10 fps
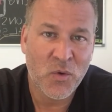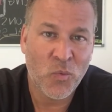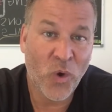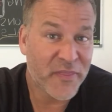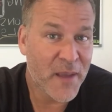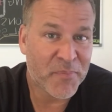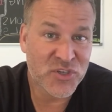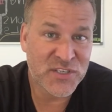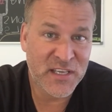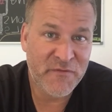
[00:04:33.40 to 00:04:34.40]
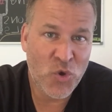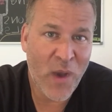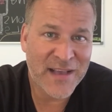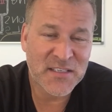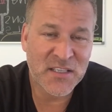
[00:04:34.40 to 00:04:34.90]
what they perceive you
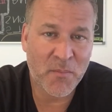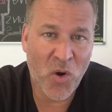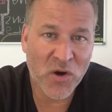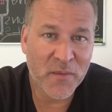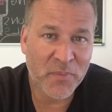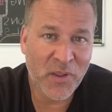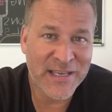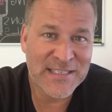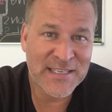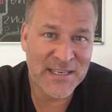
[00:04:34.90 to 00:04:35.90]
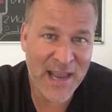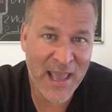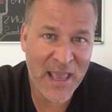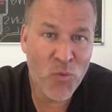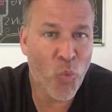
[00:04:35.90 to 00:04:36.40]
as in the marketplace
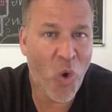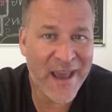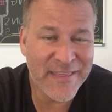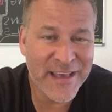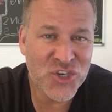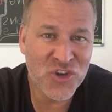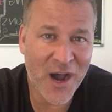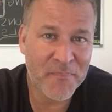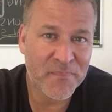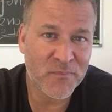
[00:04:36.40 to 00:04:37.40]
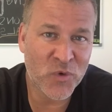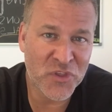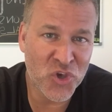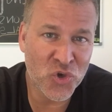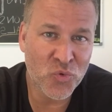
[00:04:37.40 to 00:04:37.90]
today, why they shop
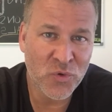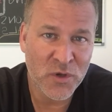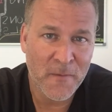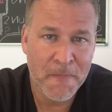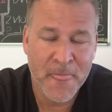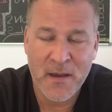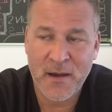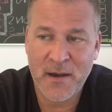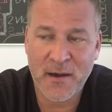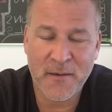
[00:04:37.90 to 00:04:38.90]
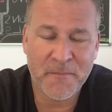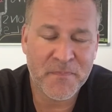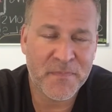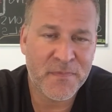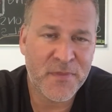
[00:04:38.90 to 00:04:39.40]
with you,
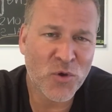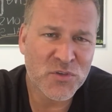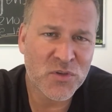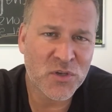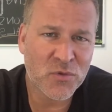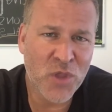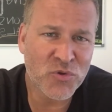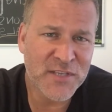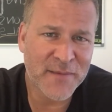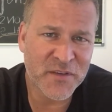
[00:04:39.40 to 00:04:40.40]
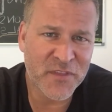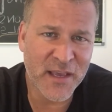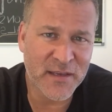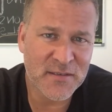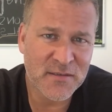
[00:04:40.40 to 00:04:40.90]
um, those those types of
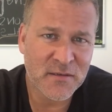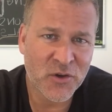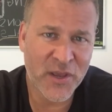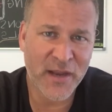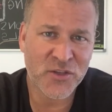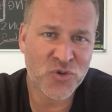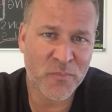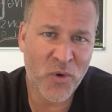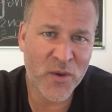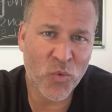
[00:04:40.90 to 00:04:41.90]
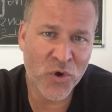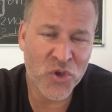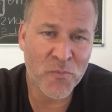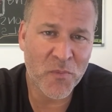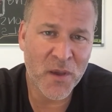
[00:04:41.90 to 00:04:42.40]
things. You're getting to a point where
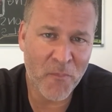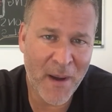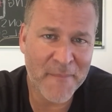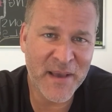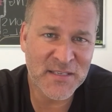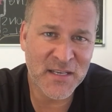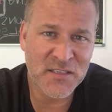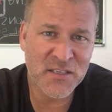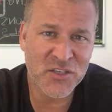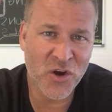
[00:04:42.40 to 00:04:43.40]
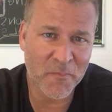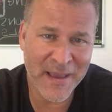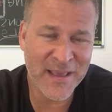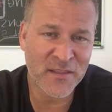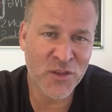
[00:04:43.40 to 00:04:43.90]
you it might make sense to start
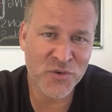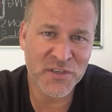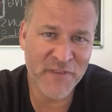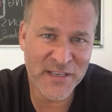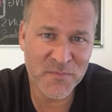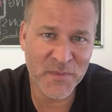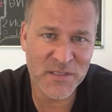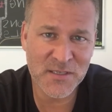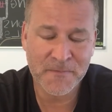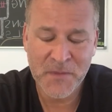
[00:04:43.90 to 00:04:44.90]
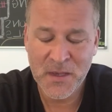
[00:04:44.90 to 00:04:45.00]
making those investments.